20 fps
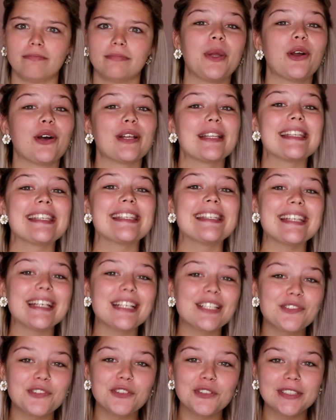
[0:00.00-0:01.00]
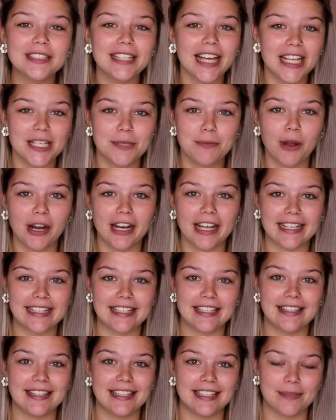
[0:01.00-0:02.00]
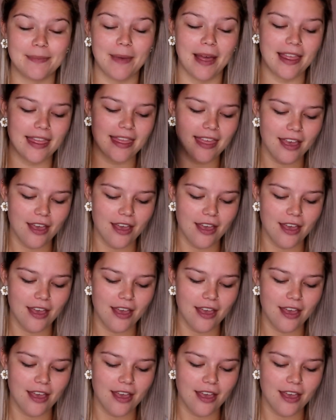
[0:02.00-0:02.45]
We got six full-size products this month